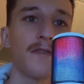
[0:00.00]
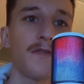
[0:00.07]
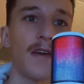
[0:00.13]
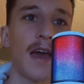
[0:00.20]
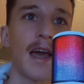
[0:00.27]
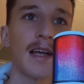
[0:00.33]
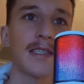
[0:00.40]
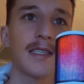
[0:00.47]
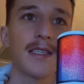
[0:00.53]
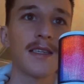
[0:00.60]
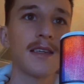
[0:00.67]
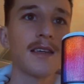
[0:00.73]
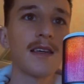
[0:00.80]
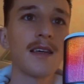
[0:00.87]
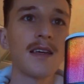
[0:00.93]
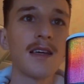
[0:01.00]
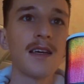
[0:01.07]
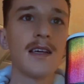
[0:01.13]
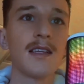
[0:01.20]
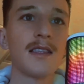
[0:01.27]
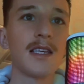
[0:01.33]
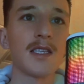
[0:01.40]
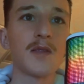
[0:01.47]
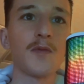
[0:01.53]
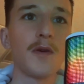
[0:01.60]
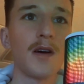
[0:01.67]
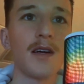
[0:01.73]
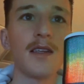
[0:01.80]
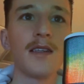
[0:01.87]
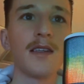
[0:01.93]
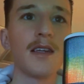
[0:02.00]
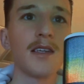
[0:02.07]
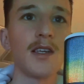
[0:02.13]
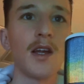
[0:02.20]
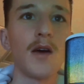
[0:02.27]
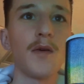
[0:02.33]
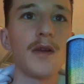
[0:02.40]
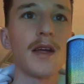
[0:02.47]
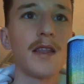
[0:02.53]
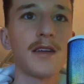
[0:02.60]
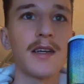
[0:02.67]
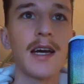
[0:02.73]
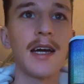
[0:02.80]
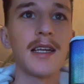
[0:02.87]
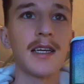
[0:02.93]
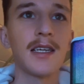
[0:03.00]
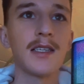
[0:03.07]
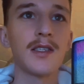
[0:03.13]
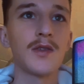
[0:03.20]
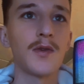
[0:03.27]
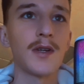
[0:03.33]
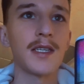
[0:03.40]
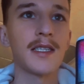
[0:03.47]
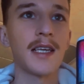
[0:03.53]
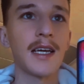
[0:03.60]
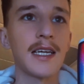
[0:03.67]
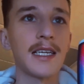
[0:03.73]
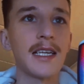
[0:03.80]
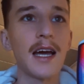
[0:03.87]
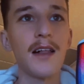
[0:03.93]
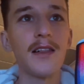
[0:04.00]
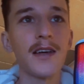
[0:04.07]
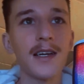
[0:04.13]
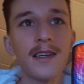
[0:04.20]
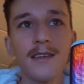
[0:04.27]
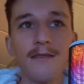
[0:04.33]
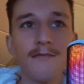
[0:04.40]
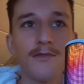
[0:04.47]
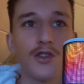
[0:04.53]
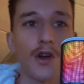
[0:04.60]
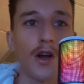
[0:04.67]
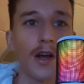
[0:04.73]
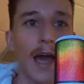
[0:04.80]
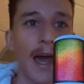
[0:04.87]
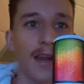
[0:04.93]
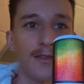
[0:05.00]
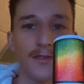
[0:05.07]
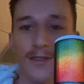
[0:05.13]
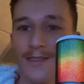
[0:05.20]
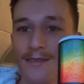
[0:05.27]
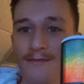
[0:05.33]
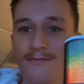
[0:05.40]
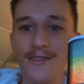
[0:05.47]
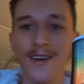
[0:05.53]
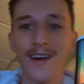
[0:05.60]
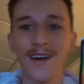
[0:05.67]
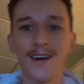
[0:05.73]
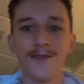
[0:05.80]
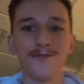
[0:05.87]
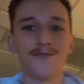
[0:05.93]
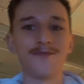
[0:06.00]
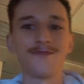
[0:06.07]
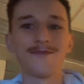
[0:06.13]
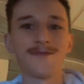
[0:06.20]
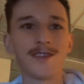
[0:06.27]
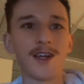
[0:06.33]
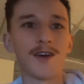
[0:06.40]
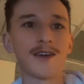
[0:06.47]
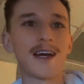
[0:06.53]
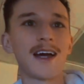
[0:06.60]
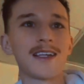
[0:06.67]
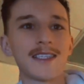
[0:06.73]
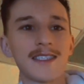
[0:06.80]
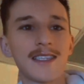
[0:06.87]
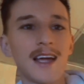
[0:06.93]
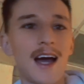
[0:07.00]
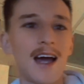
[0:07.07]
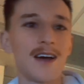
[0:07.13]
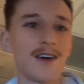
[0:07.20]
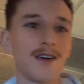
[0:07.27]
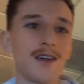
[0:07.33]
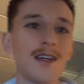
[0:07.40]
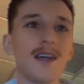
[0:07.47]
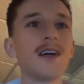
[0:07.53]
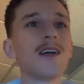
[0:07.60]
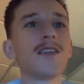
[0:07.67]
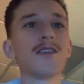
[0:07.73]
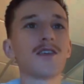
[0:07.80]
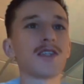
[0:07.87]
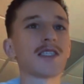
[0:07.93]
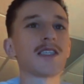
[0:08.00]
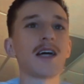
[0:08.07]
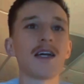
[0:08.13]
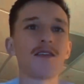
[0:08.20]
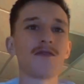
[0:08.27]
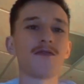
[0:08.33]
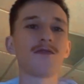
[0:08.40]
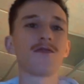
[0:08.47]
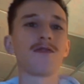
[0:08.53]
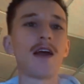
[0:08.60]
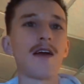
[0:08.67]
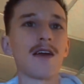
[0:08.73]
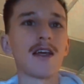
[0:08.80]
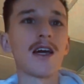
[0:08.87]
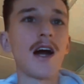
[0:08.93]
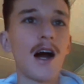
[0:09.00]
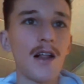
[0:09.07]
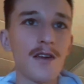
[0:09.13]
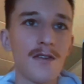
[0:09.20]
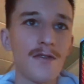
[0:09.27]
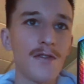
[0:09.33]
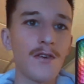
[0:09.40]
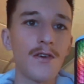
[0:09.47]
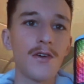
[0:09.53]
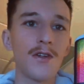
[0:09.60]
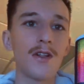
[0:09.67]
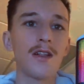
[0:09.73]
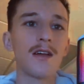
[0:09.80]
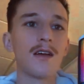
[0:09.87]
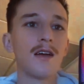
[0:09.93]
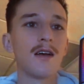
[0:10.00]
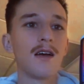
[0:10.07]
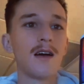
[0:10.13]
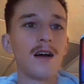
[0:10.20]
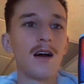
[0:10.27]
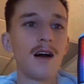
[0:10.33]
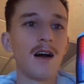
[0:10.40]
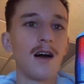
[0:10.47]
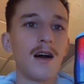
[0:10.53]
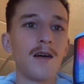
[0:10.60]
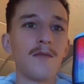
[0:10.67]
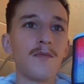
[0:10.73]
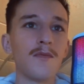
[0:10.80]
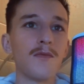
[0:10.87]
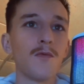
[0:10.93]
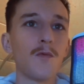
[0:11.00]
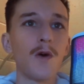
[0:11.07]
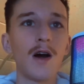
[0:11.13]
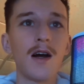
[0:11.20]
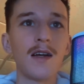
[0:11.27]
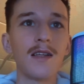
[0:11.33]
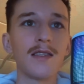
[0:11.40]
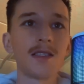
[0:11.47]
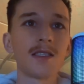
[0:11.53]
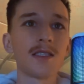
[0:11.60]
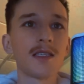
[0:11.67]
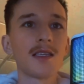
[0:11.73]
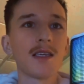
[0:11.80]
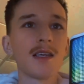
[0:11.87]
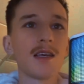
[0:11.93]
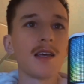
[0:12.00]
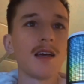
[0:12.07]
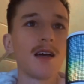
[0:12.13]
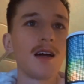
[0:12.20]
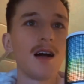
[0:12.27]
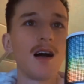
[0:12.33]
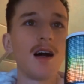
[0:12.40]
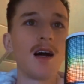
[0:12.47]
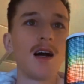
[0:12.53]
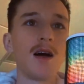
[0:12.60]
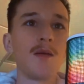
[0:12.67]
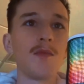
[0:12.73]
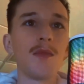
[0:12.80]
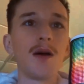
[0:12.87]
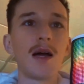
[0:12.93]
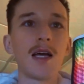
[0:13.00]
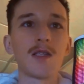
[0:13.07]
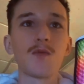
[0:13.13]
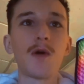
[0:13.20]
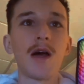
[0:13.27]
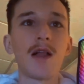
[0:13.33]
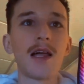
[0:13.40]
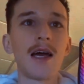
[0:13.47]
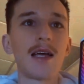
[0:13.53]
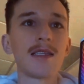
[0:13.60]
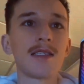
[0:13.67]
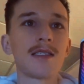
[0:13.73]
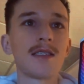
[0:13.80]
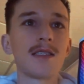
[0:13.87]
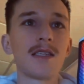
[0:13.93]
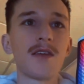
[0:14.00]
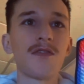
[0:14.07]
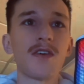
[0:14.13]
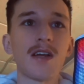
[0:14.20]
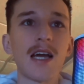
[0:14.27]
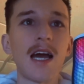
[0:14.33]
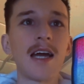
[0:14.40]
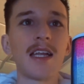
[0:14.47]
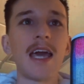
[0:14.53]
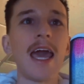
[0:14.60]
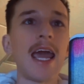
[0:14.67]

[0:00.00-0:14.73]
effect. This one, another kind of sort of psychedelic, drug-addled, kind of style. There's a ton of very colorful ones, as well as different kind of